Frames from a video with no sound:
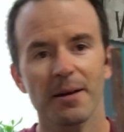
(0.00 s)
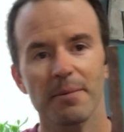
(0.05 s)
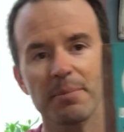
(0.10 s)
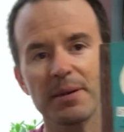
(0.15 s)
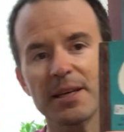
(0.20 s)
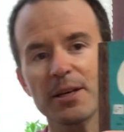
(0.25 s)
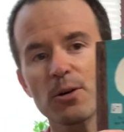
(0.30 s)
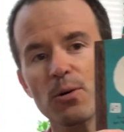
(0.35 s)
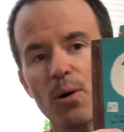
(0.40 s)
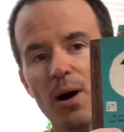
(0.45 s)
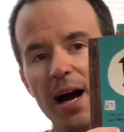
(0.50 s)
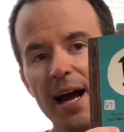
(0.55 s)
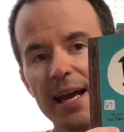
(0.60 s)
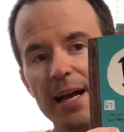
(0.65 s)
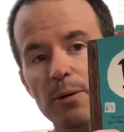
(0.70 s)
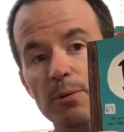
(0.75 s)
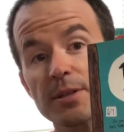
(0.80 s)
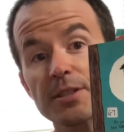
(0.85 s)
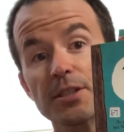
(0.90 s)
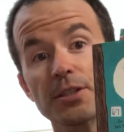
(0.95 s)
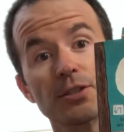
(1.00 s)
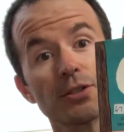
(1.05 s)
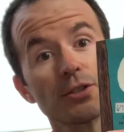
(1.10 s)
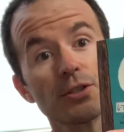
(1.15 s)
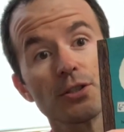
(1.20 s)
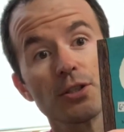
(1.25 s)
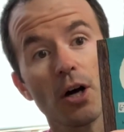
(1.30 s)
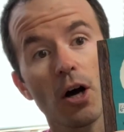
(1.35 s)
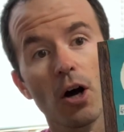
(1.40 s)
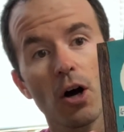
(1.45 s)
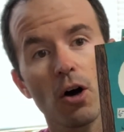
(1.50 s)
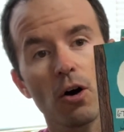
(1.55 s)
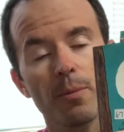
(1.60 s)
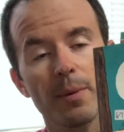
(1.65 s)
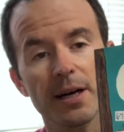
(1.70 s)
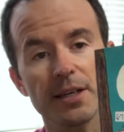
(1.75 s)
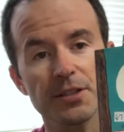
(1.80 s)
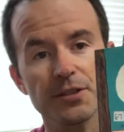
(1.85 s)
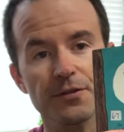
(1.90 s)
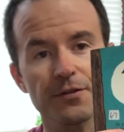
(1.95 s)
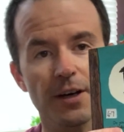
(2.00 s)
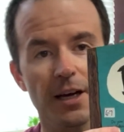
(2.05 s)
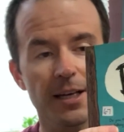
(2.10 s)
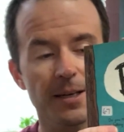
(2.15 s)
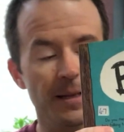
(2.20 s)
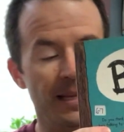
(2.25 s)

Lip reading: Be Quiet, which is so much fun.